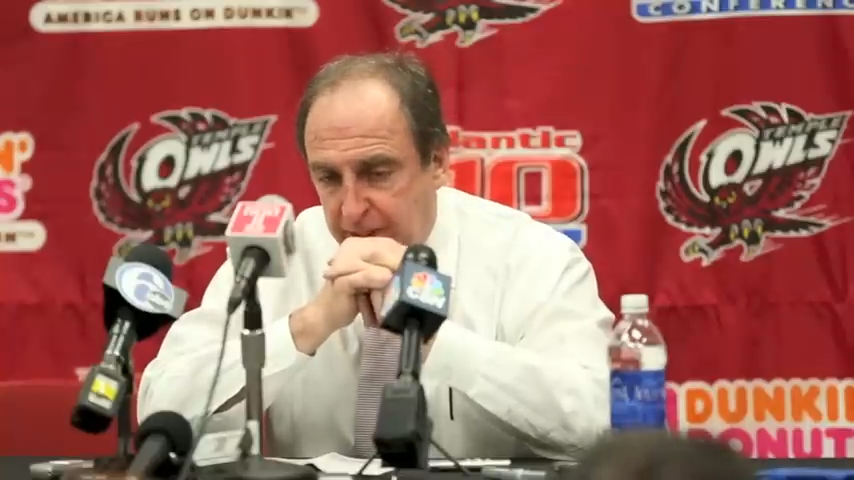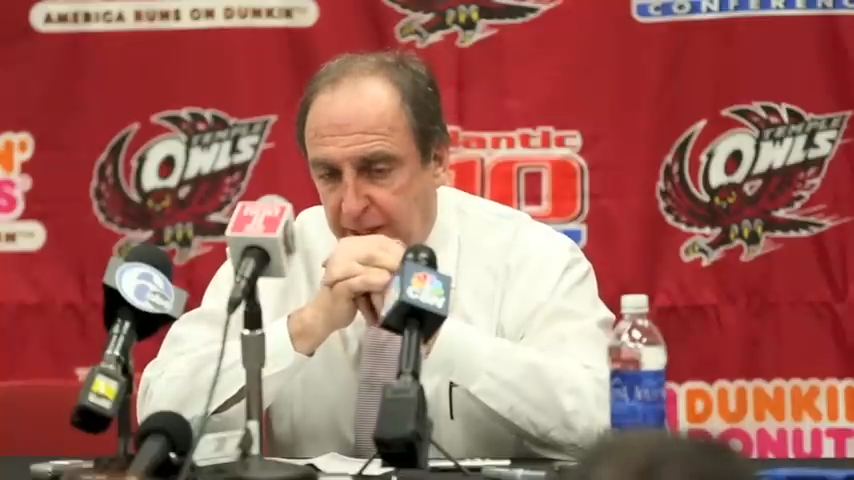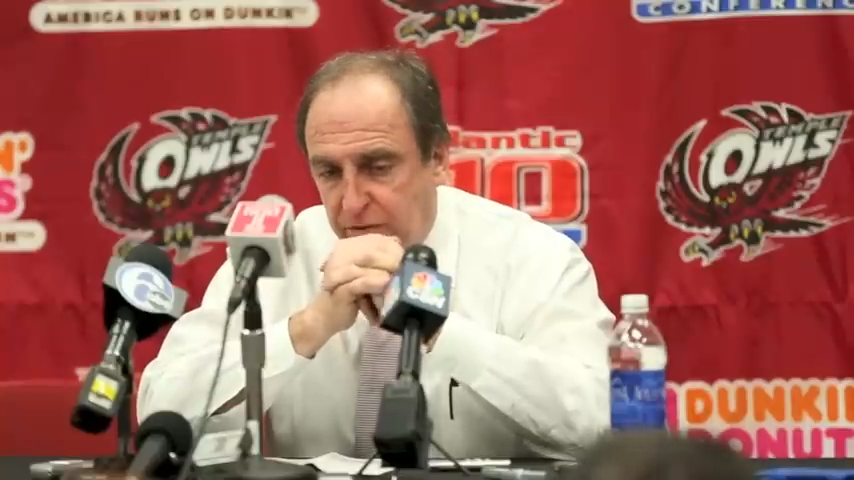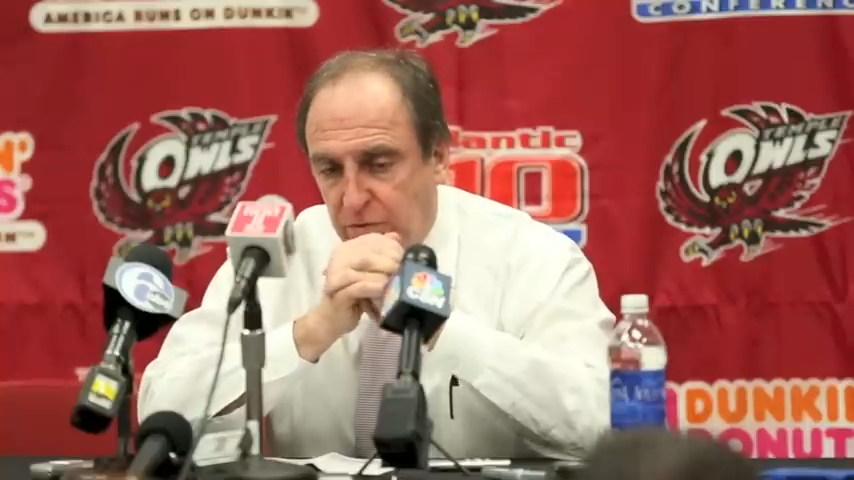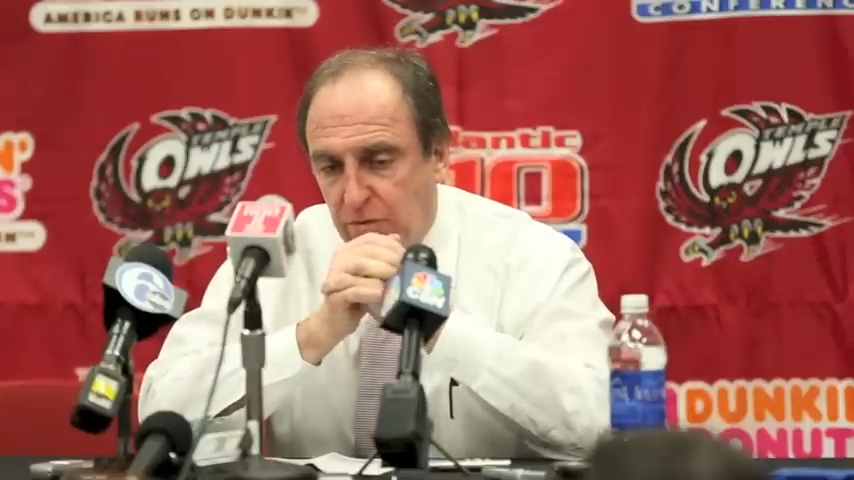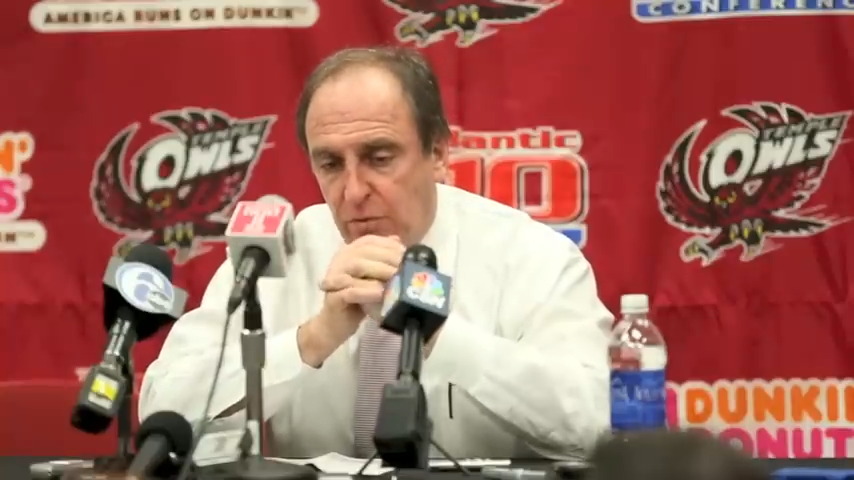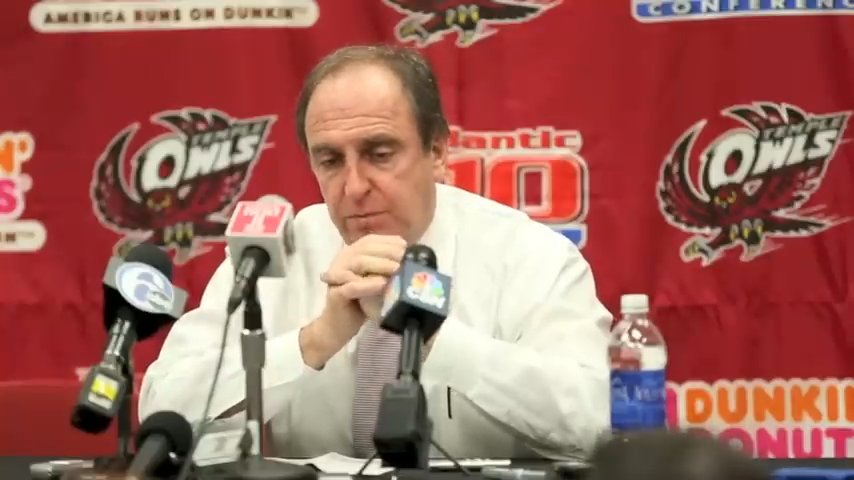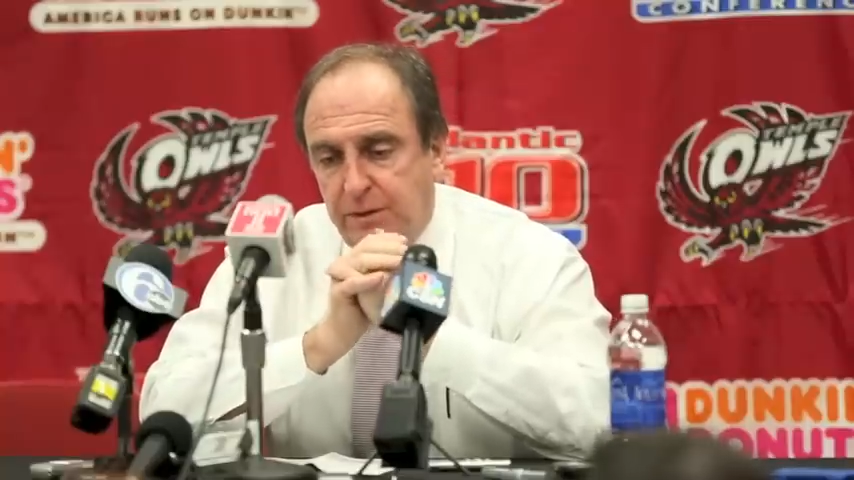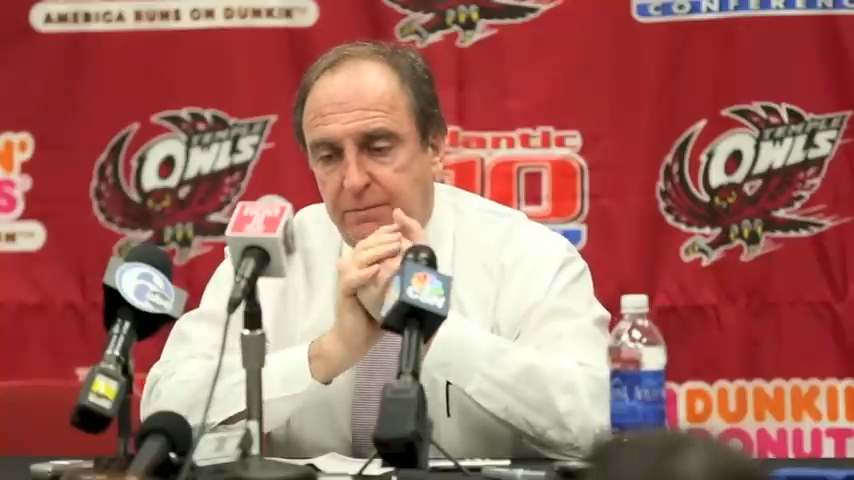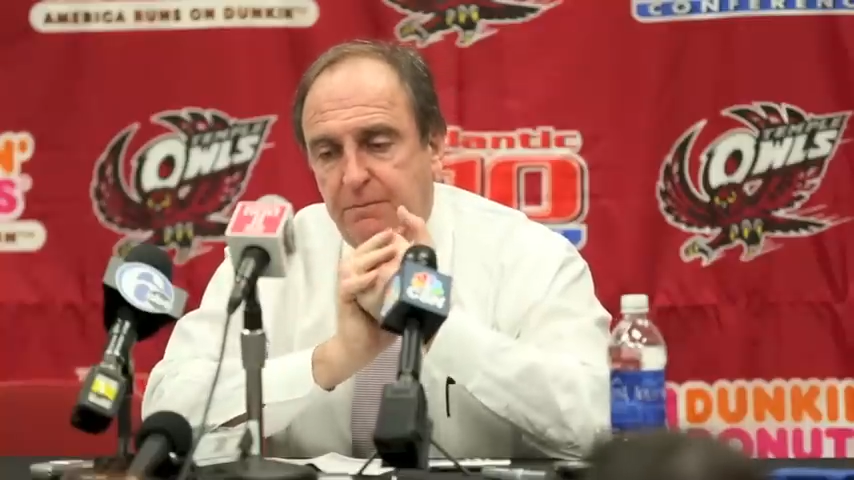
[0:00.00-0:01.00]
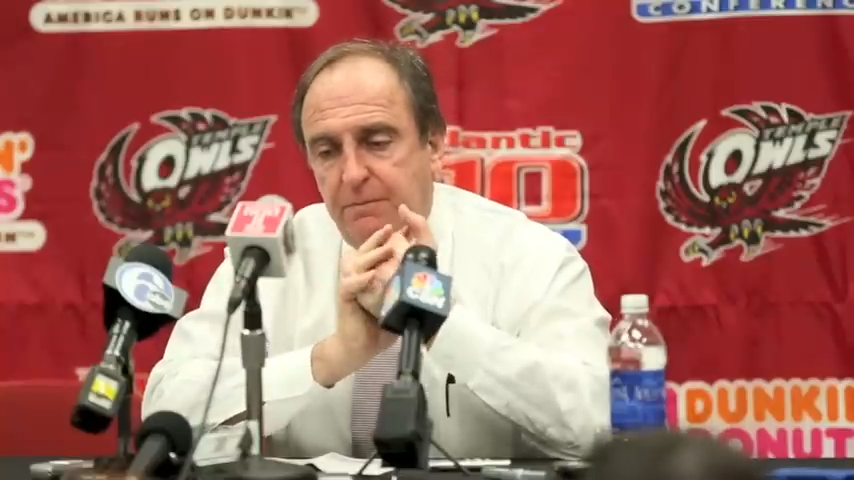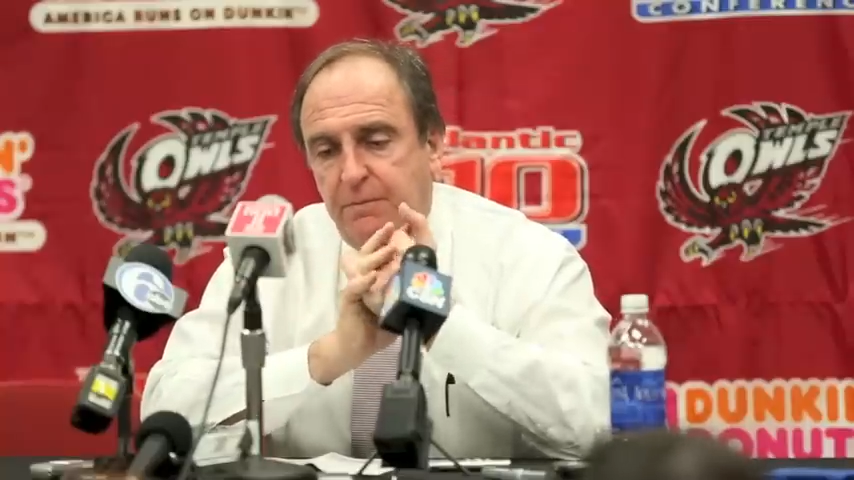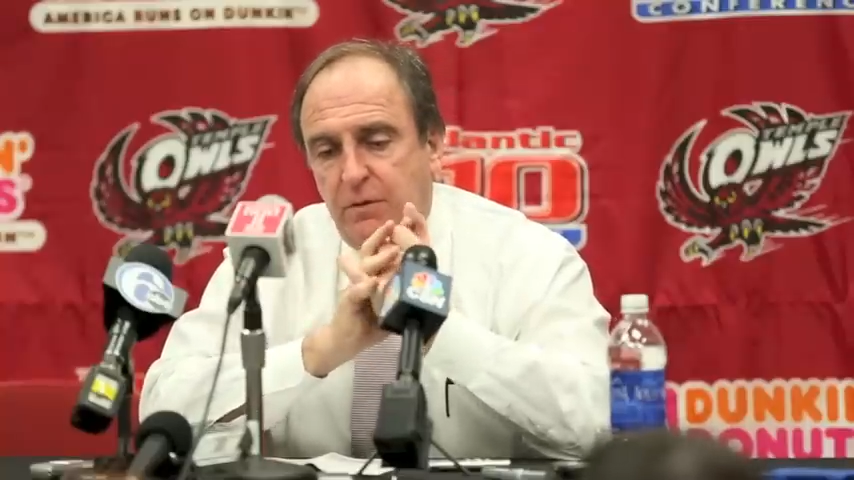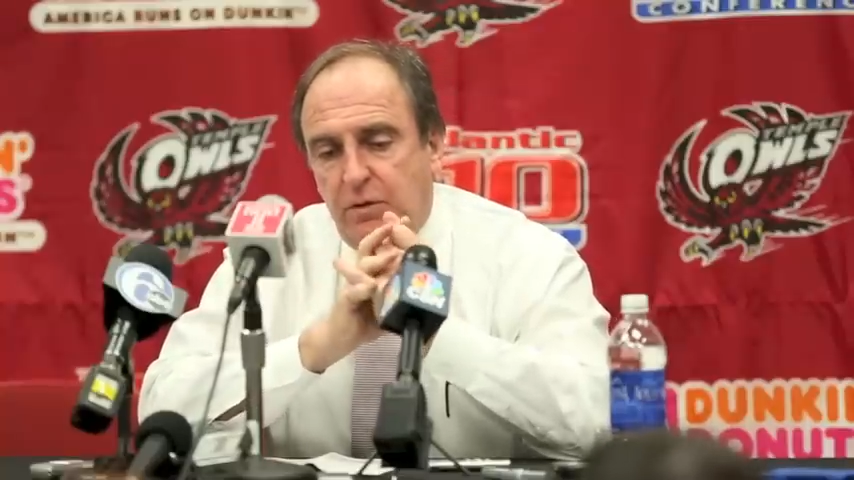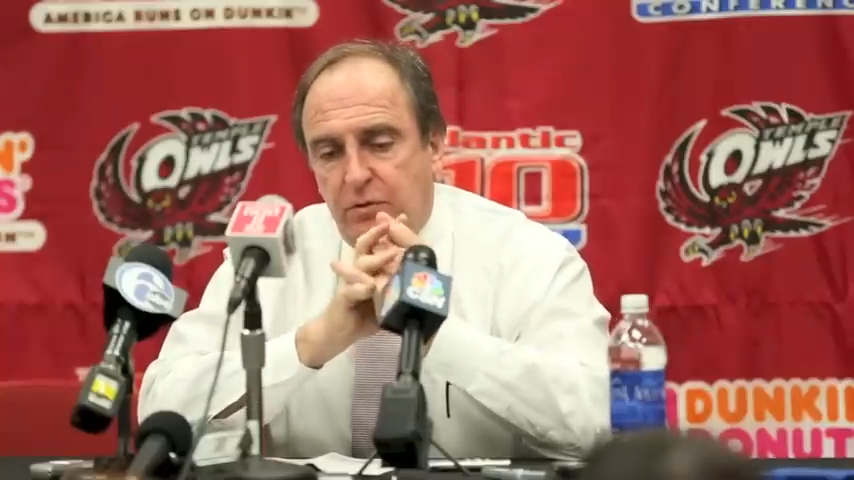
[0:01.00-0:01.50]
gather a little bit
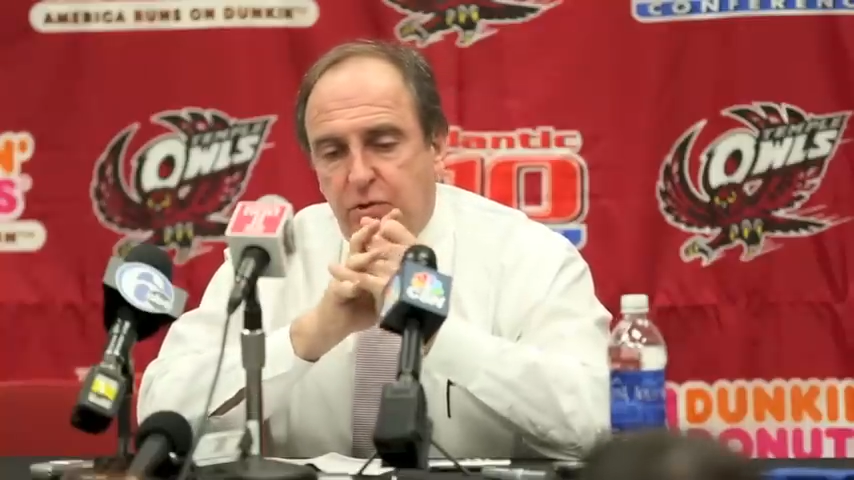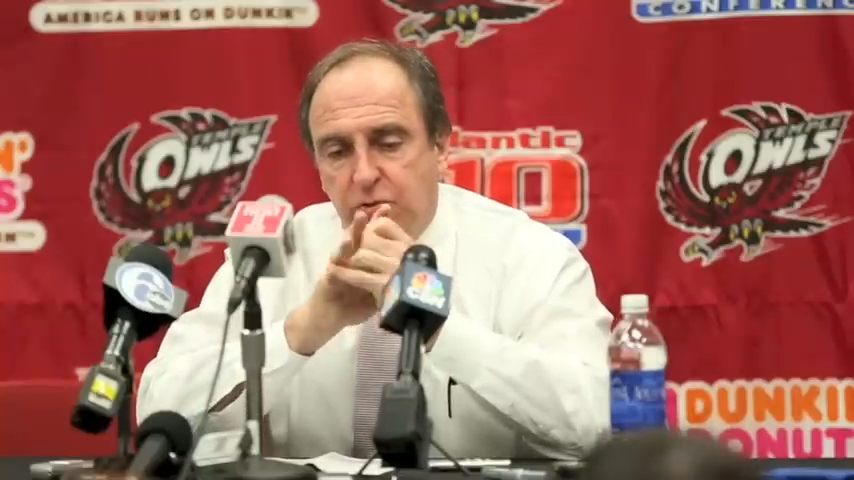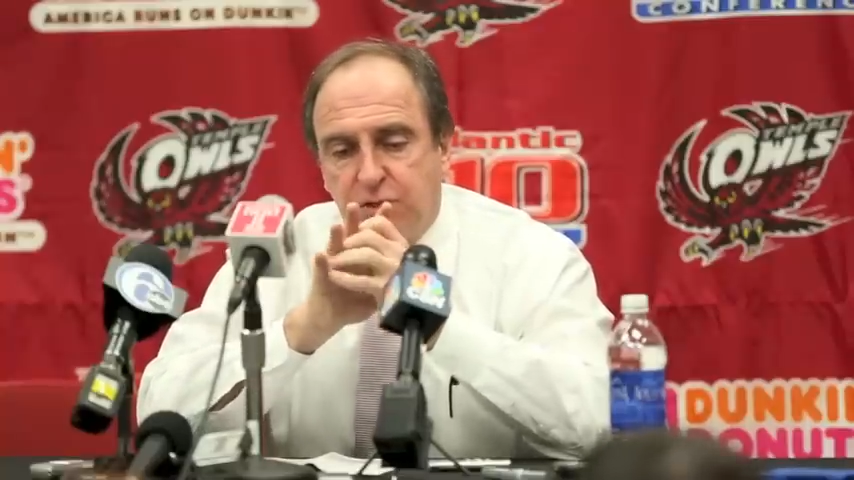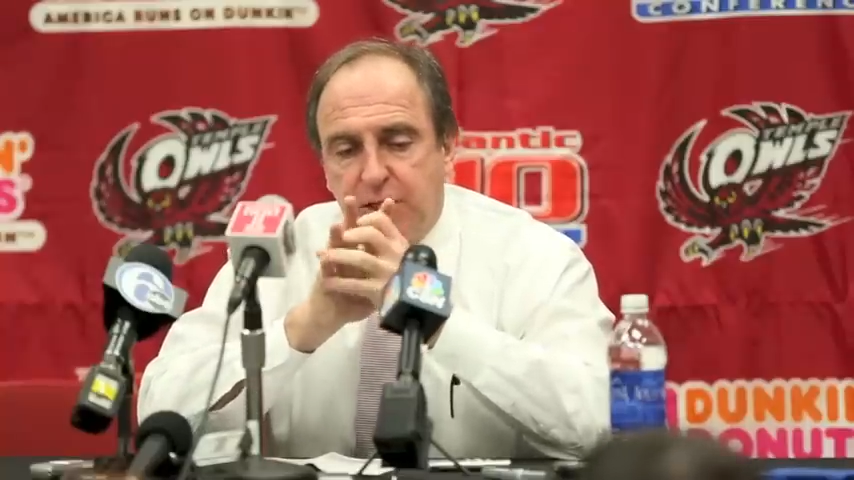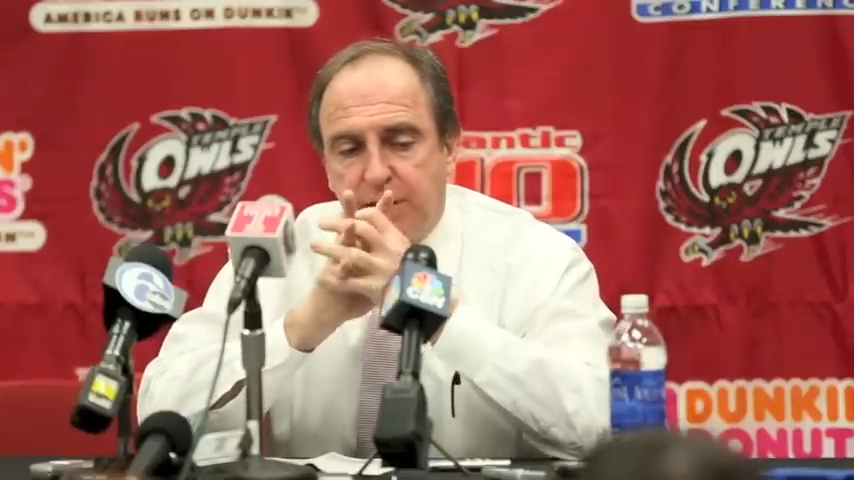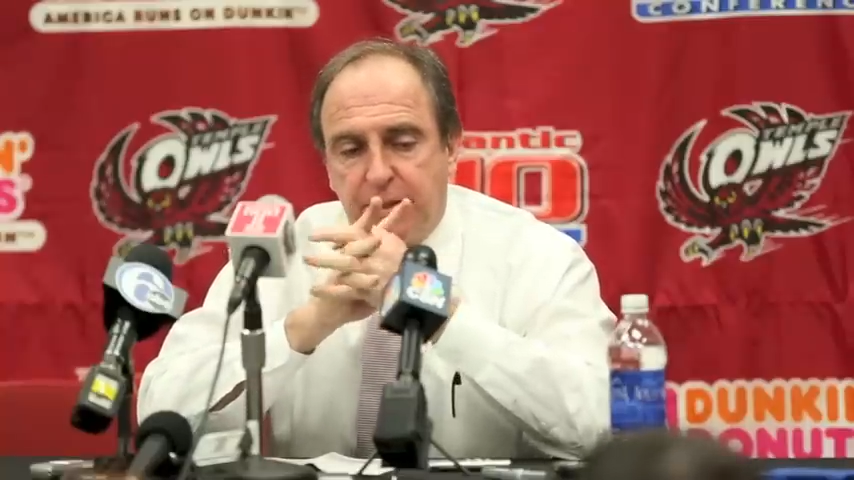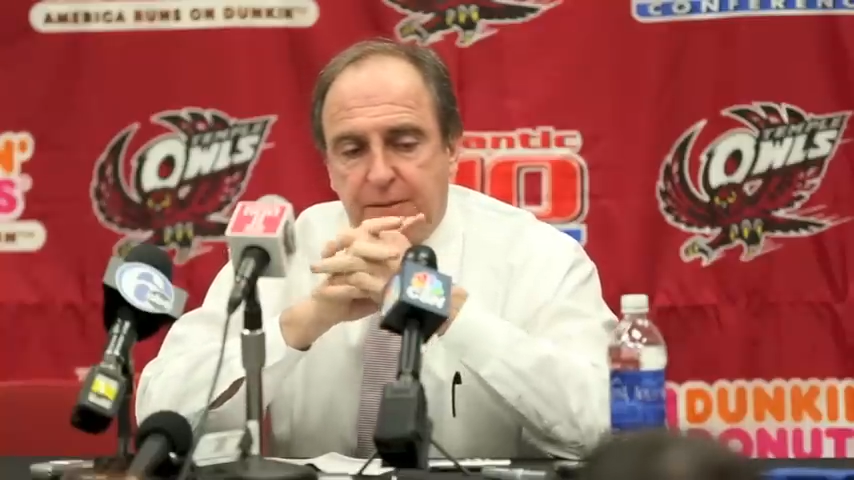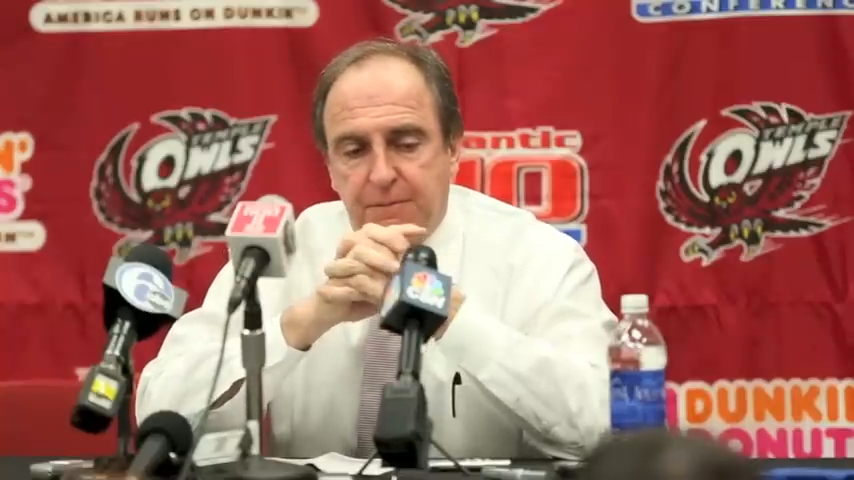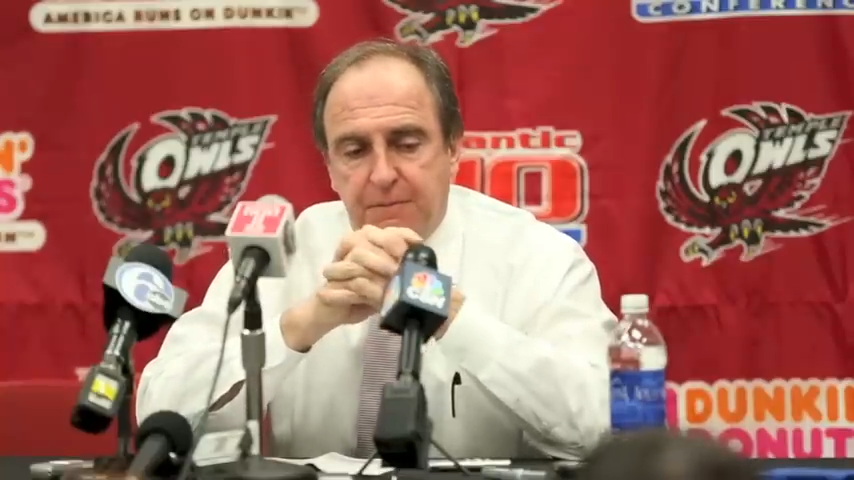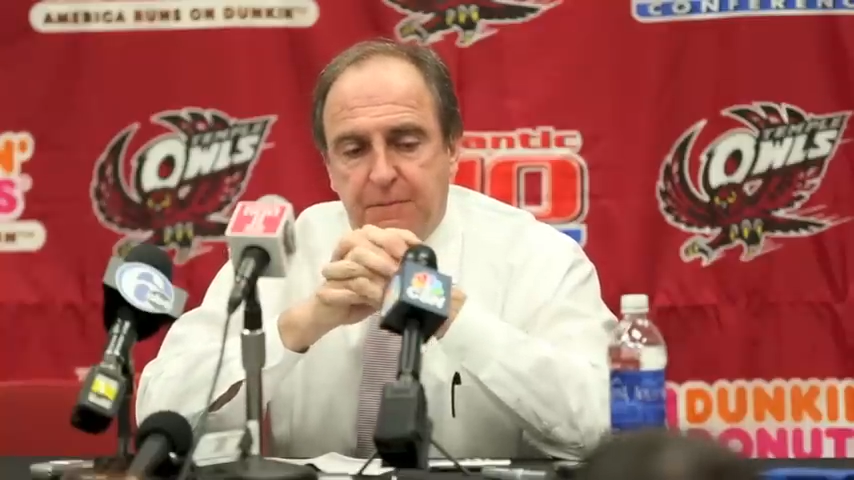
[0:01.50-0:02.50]
on Tuesday and